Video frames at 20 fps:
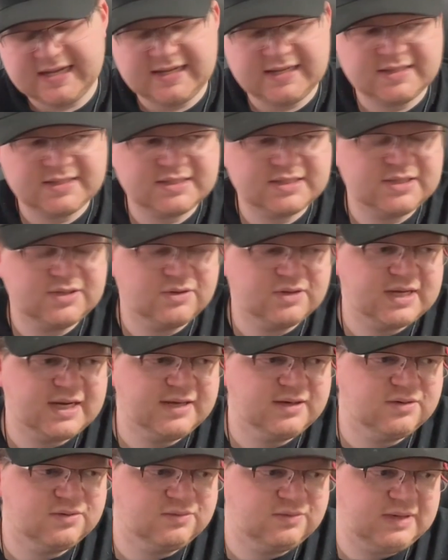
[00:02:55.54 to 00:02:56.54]
it's still
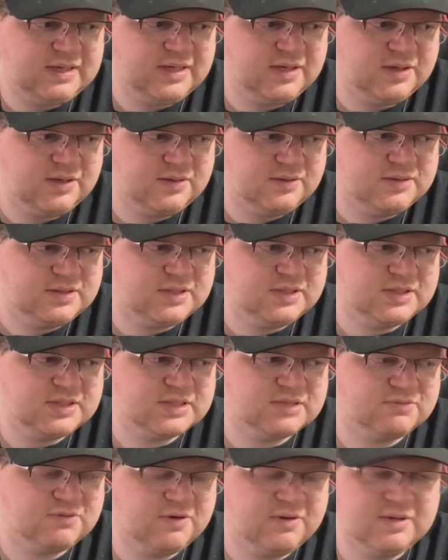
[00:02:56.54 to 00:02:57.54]
kind of weird to
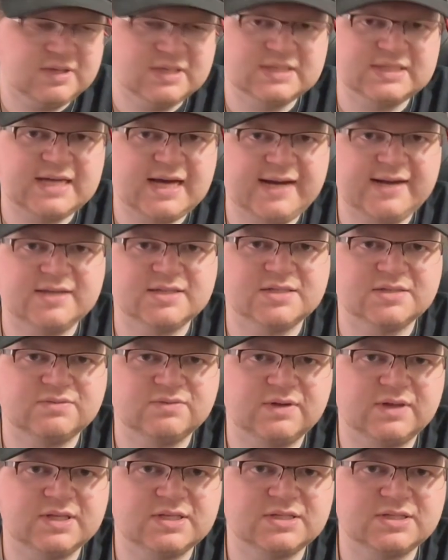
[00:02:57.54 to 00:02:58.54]
just throw this at us
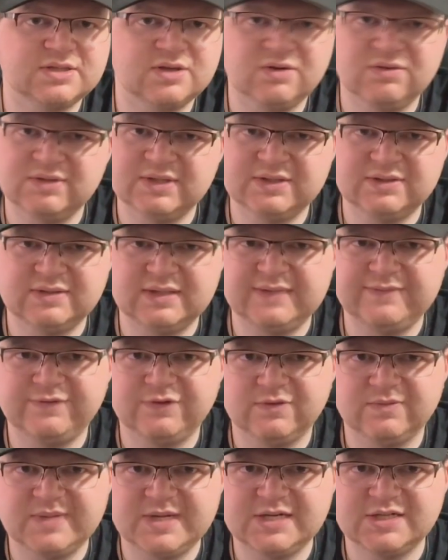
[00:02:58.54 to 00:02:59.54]
with so little
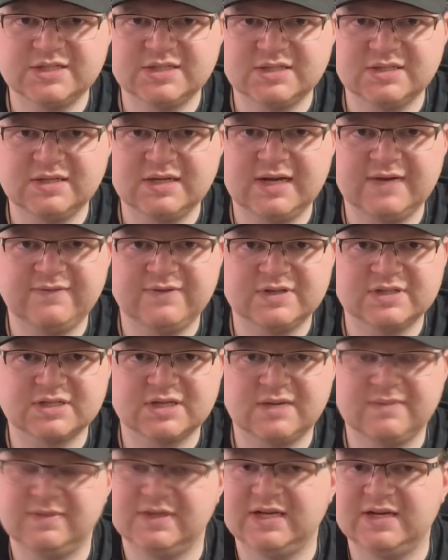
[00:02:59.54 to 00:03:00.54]
information if it's
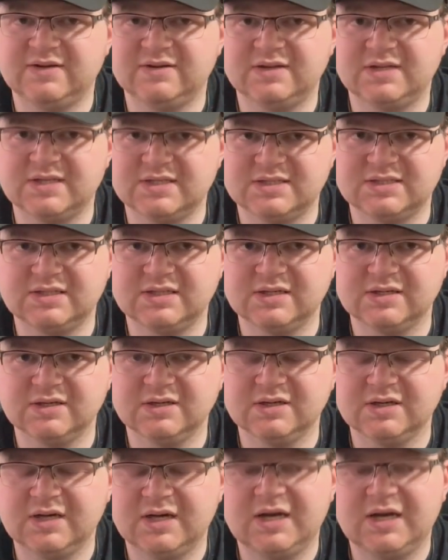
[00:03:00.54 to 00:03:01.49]
coming out this year.